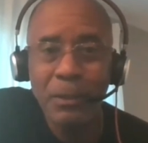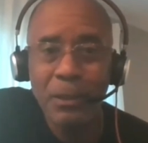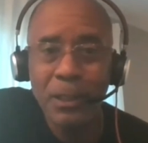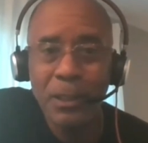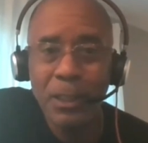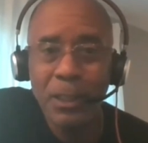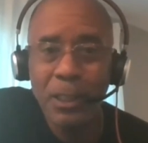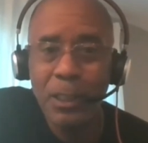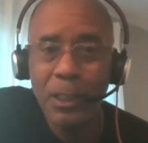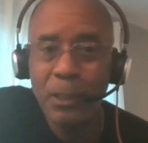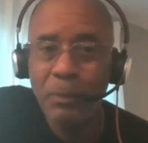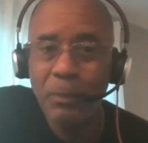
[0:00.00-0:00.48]

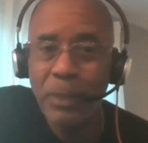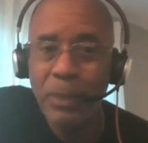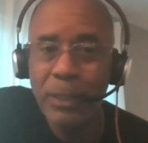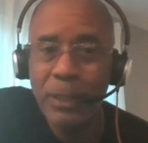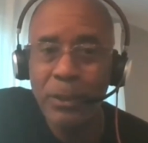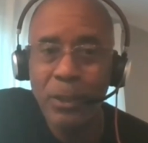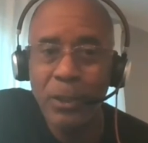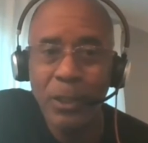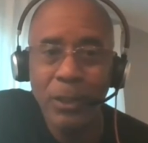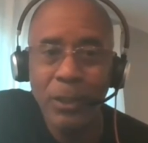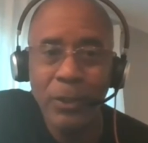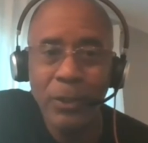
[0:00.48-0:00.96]
she spent
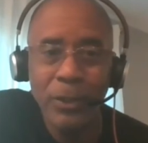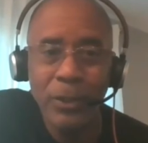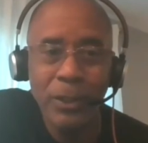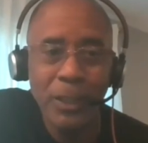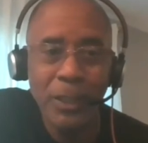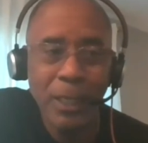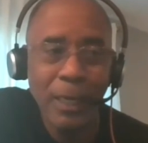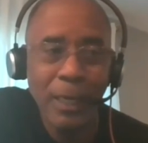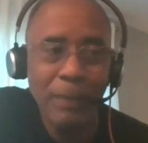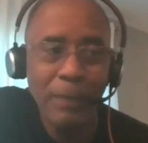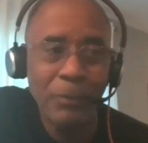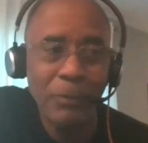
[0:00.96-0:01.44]
all her
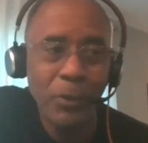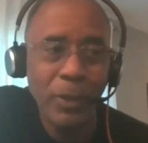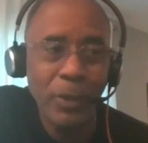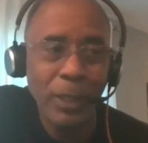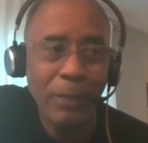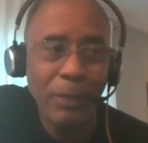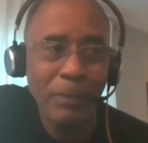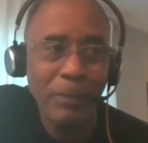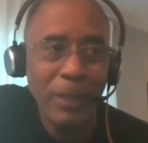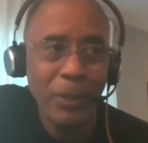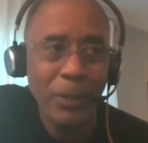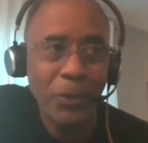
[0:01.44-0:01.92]
time trying
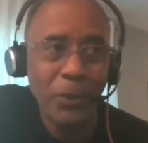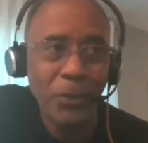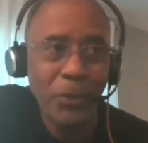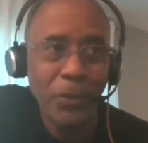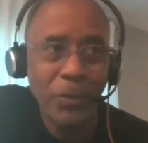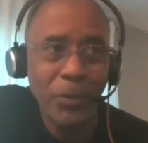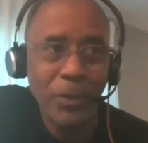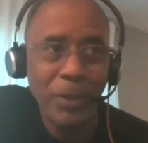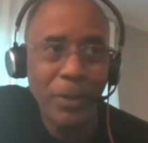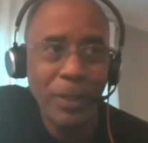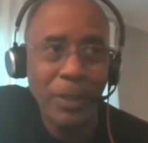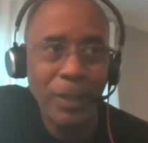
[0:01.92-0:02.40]
to make
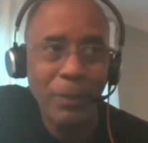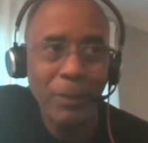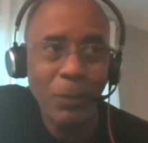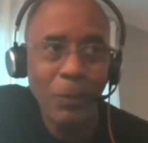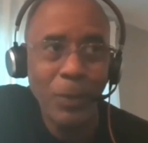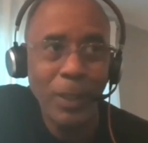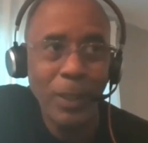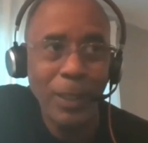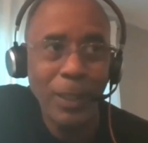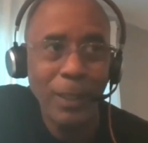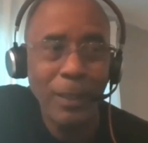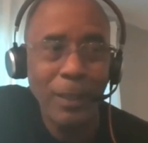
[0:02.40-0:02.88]
sure that
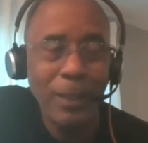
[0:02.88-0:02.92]
we